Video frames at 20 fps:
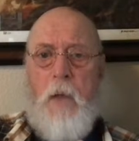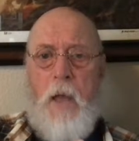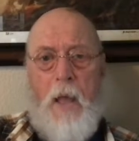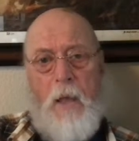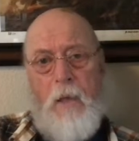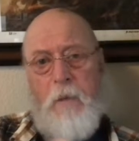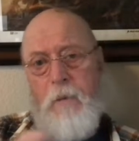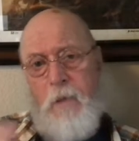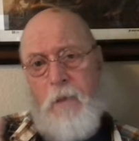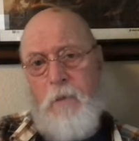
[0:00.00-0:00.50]

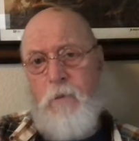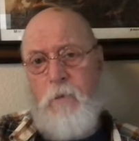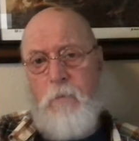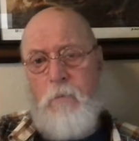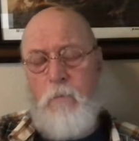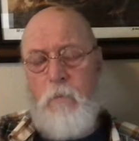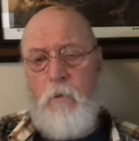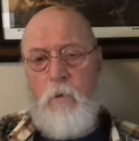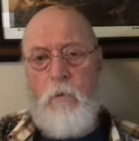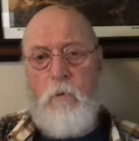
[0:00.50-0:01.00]
and then
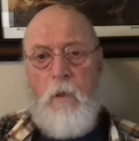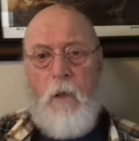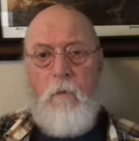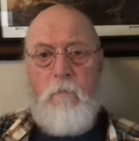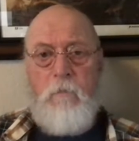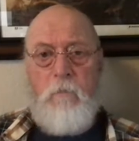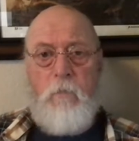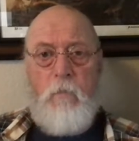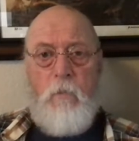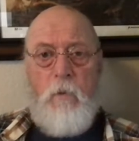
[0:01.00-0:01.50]
you're
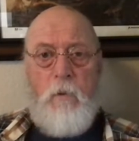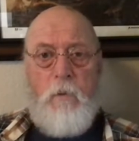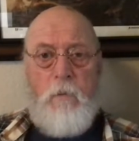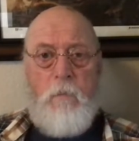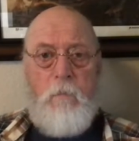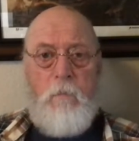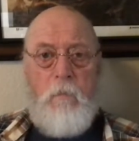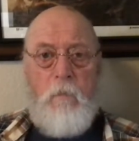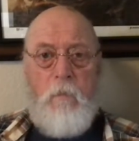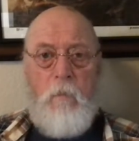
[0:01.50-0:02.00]
left with
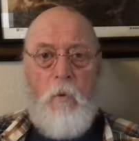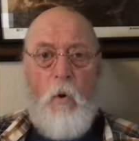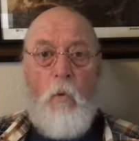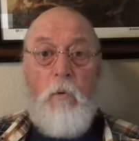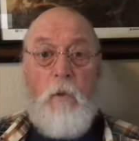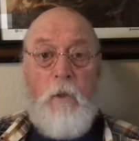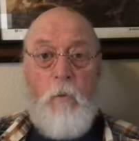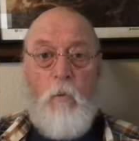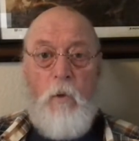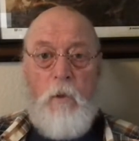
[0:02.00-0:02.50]

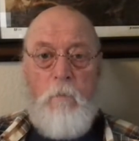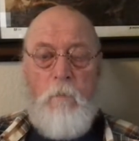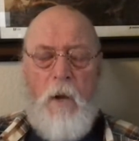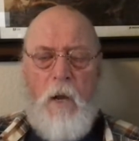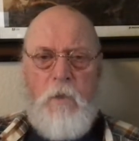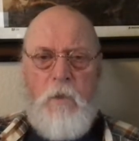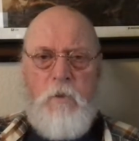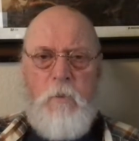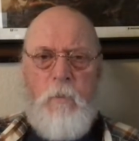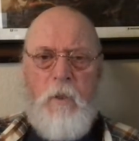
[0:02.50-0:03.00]
only one
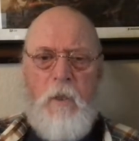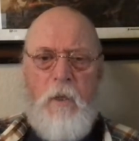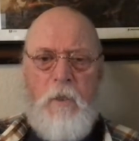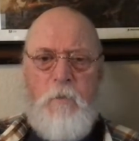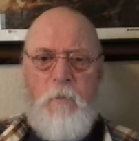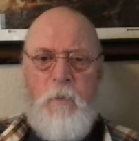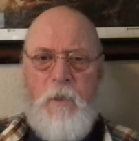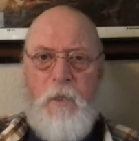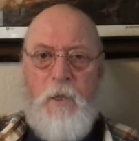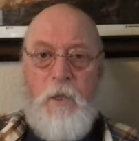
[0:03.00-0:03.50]
possible
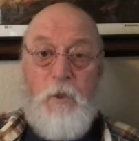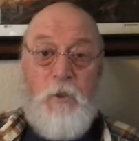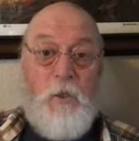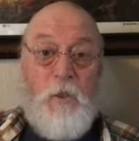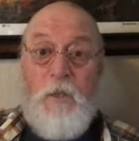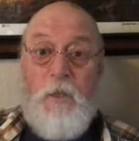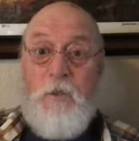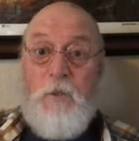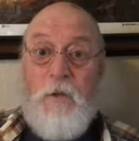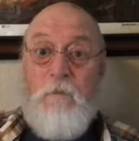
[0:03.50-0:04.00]

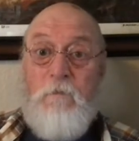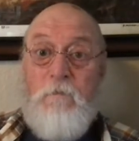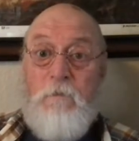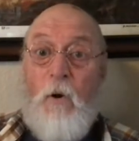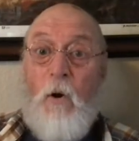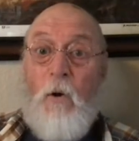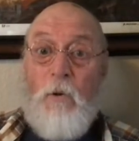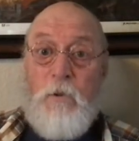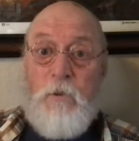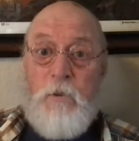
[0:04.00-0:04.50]
explanation. It's a
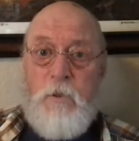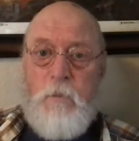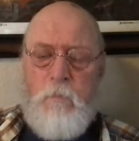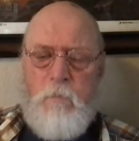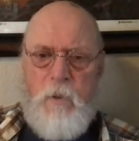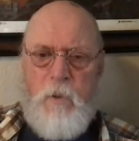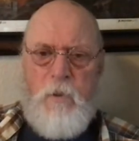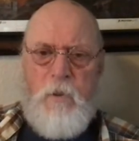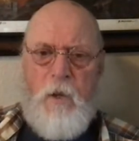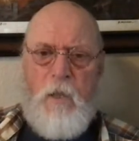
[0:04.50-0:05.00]
false
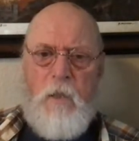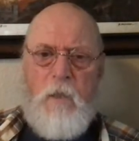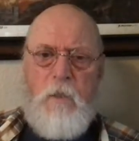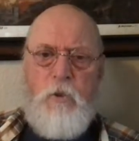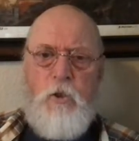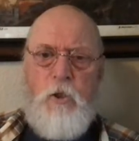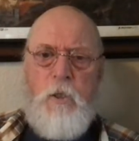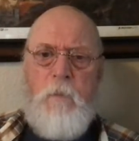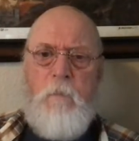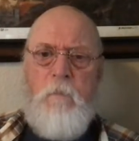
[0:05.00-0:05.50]

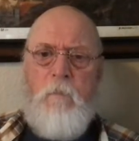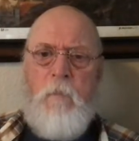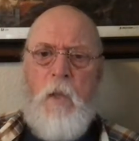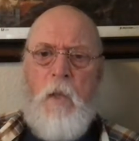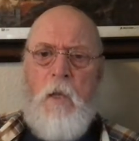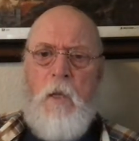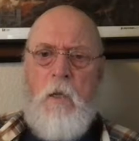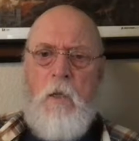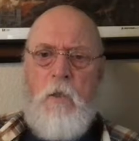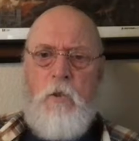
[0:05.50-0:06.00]
pathology.
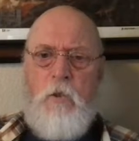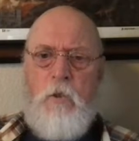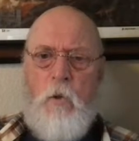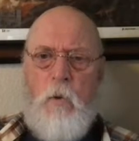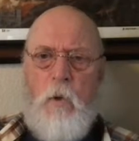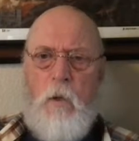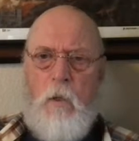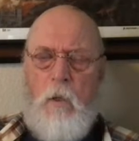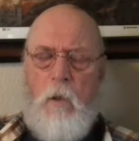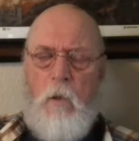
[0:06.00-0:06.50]

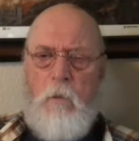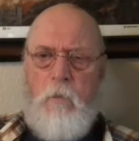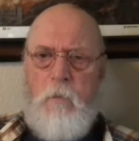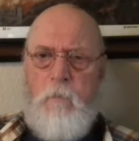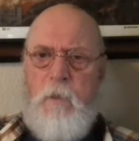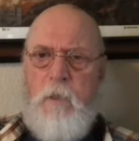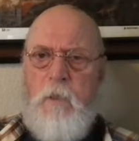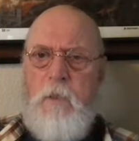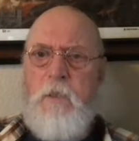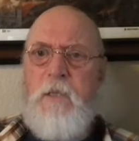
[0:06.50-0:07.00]
So I'll
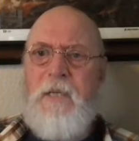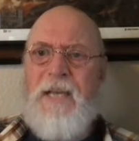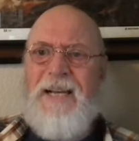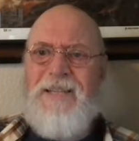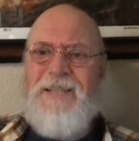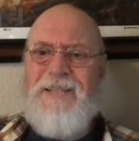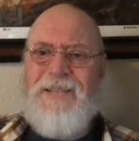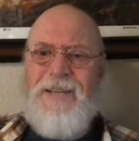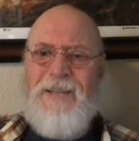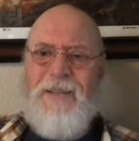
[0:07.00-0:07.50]
be
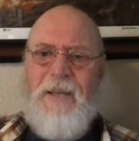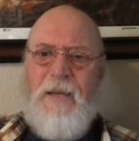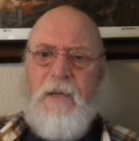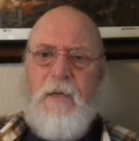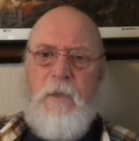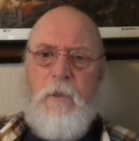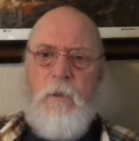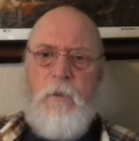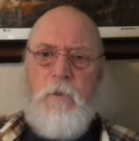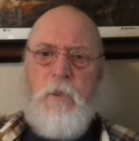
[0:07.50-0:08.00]
discussing
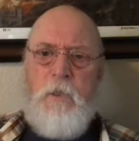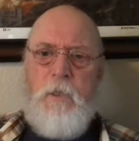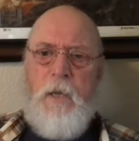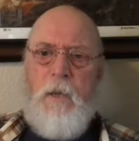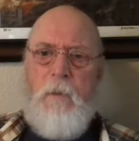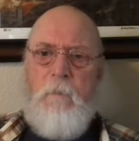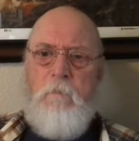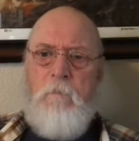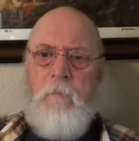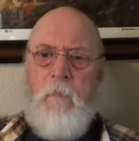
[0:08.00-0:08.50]
that here today.